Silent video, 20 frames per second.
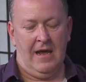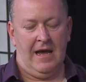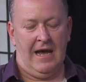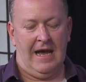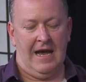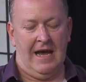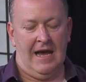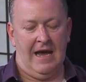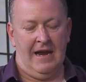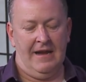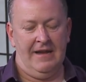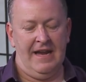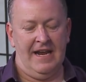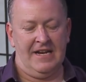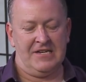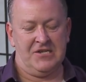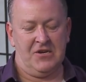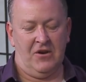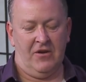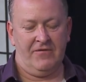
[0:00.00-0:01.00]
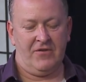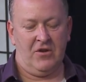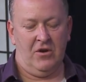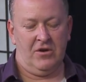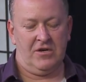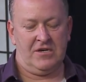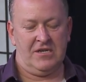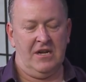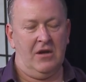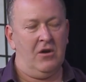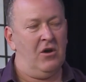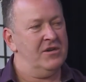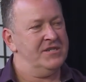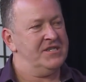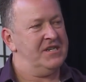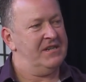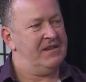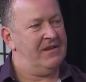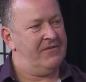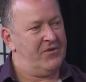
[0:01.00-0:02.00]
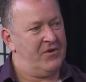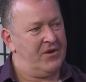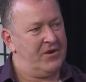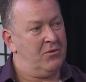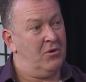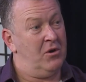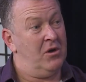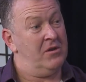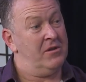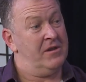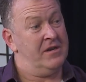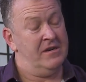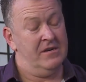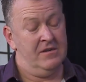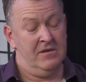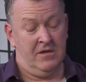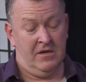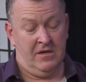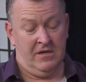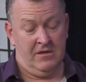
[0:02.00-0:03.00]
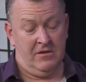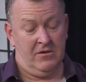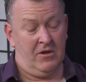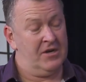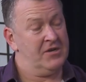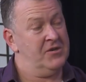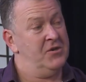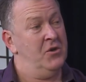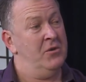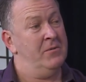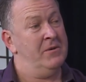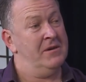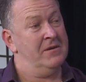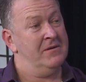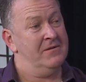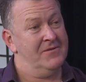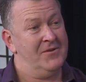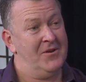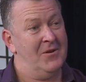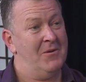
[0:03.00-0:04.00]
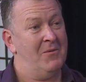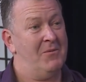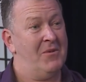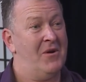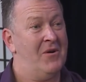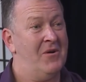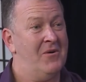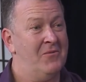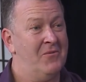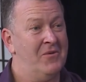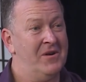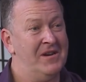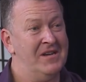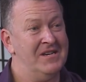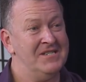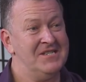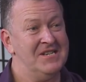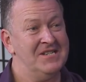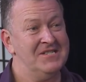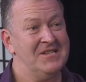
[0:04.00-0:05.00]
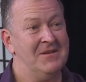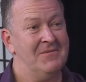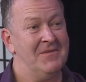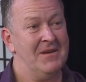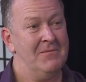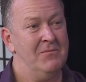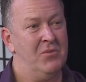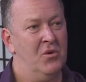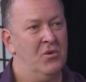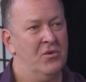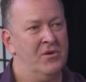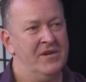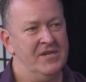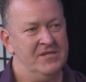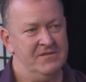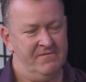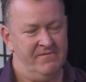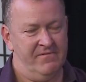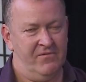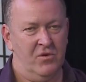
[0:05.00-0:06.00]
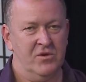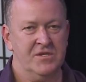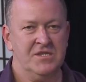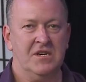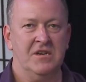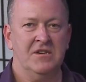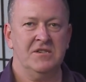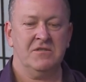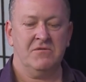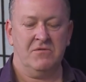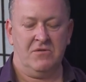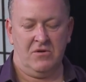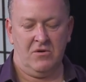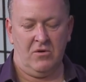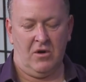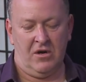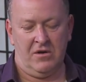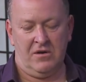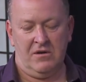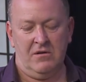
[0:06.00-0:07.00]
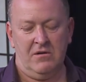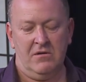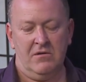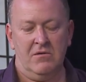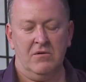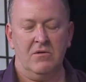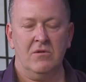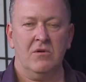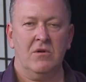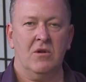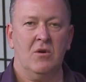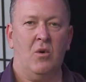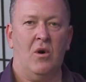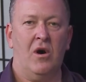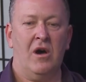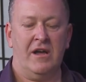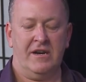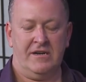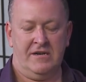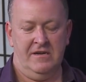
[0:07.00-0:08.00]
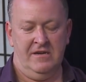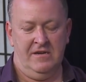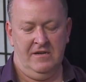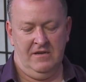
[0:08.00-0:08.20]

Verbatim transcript: Uh, next, I've got. Uh, I said that very quietly, didn't I? Like Dermot Dermot Brereton, when he says something important, his voice goes quite quiet.